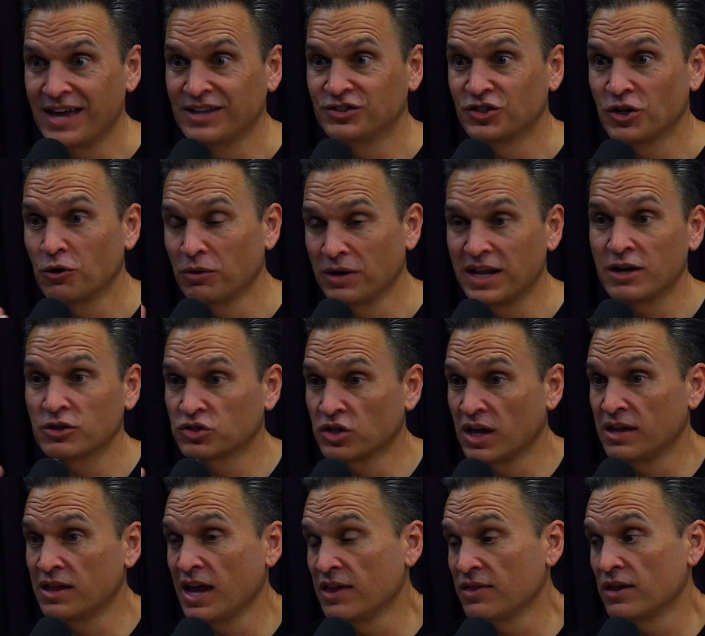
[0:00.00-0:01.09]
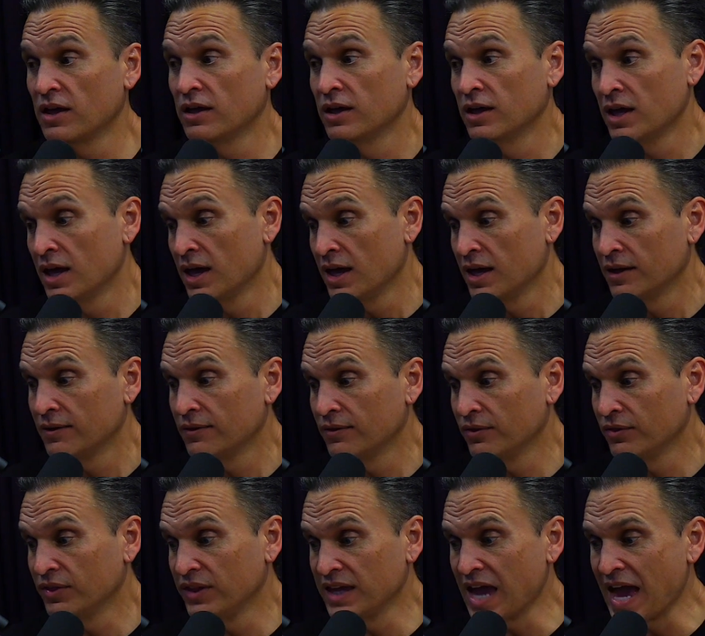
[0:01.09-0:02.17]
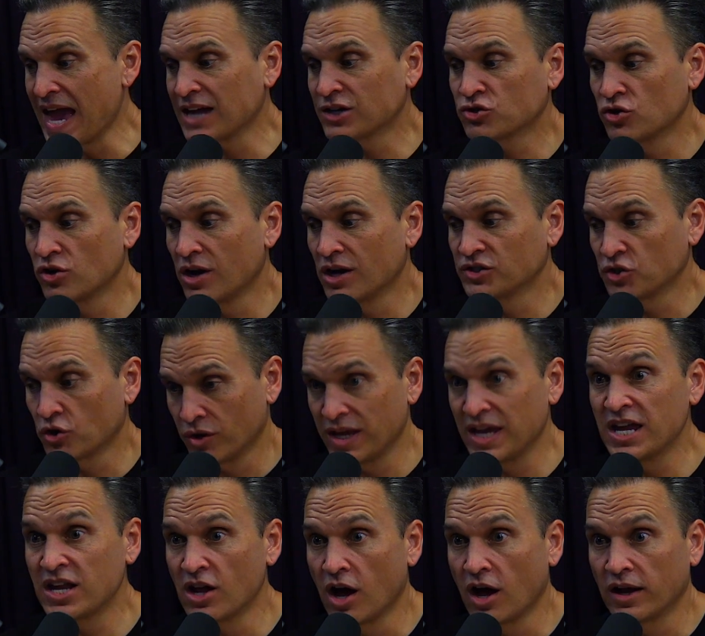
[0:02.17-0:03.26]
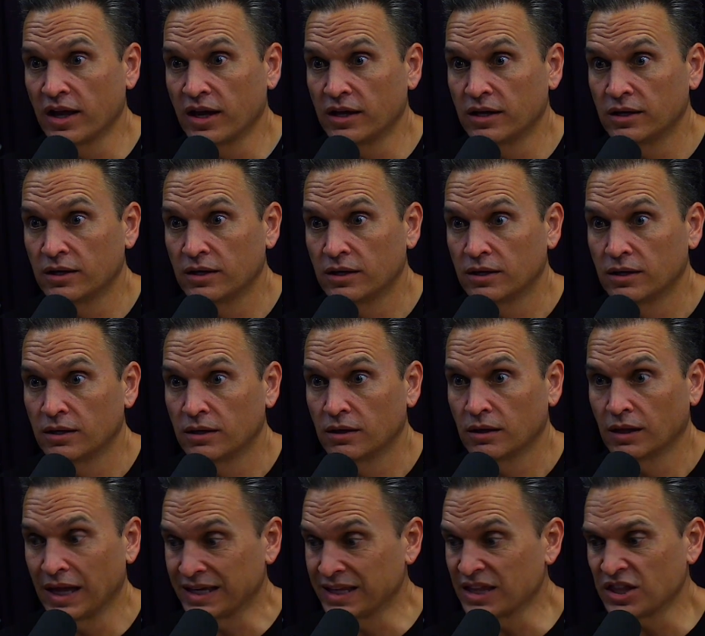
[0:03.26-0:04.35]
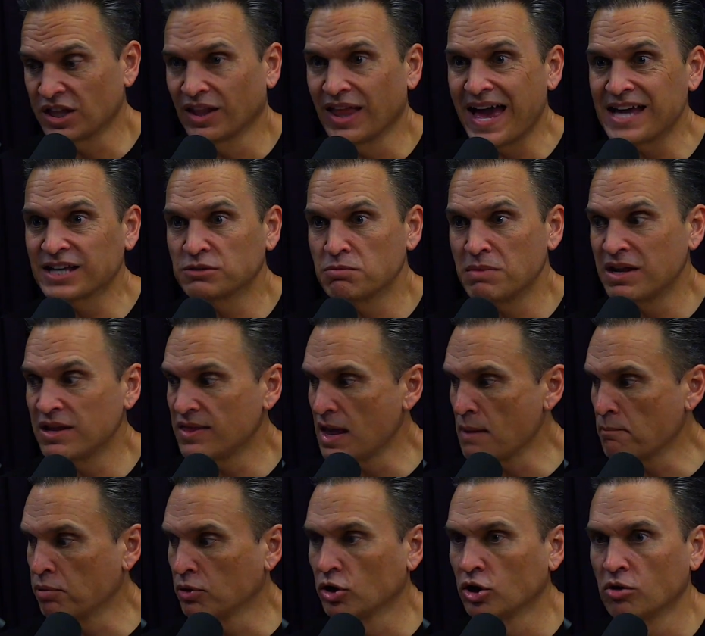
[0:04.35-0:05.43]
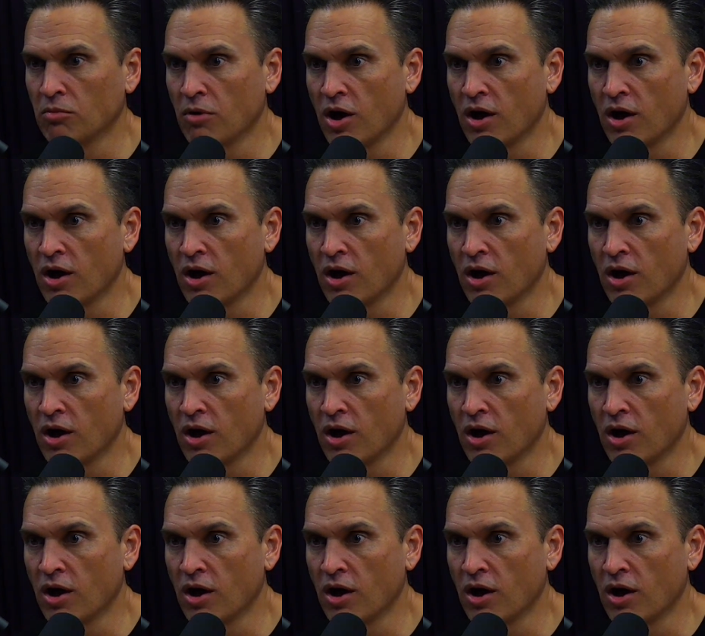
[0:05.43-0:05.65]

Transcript: And so and the astronauts are in on it. Like at the last minute, they pull them